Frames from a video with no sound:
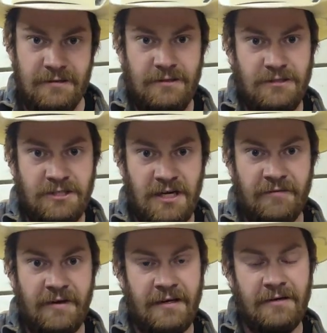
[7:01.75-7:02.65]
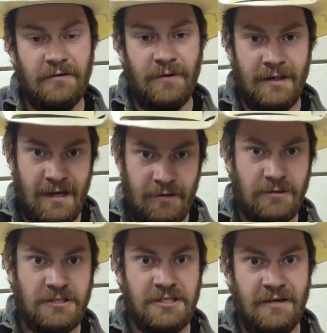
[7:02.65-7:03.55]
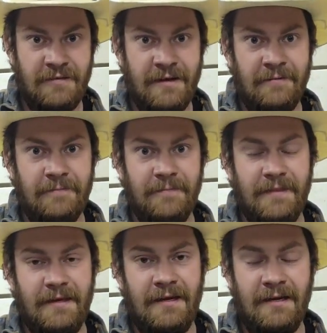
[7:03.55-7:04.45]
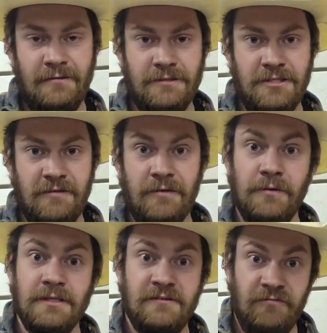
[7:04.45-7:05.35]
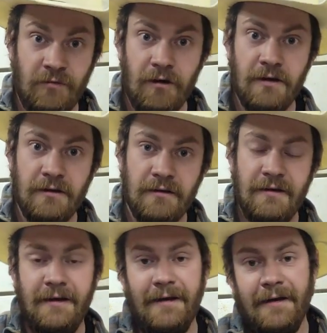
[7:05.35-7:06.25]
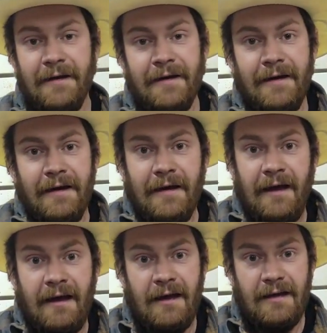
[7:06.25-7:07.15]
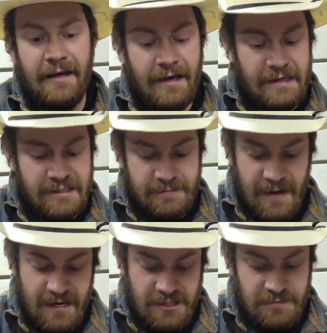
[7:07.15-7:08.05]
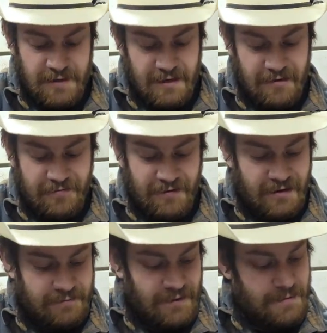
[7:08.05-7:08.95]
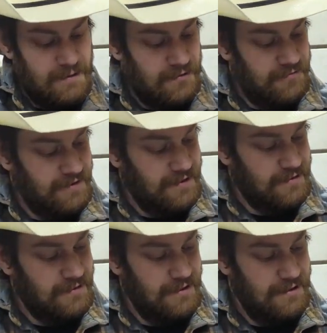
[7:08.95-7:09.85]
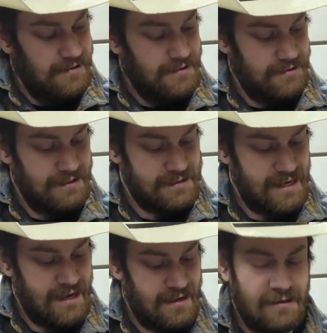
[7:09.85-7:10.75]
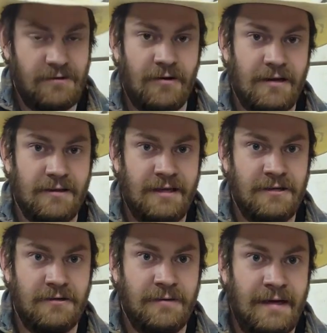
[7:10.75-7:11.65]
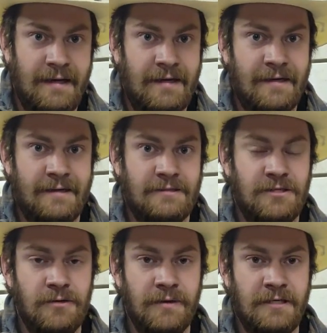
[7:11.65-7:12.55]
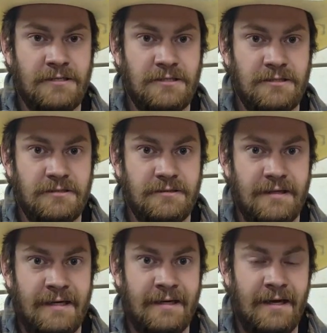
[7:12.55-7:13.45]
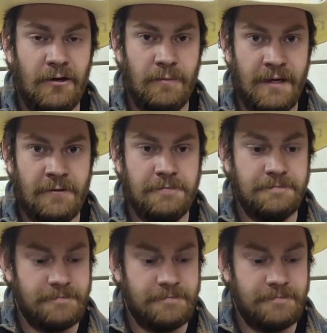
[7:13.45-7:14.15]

shoving while I was shoving, and he was shoving with his foot, and he smashed my middle finger on this hand directly into a 2-inch elbow,